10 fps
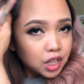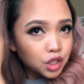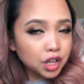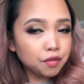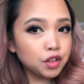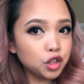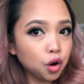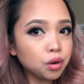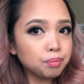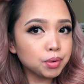So if you
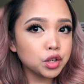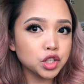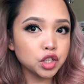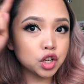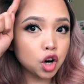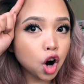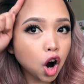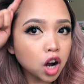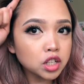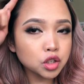don't push the
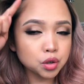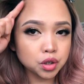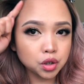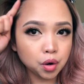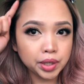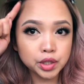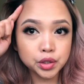contour going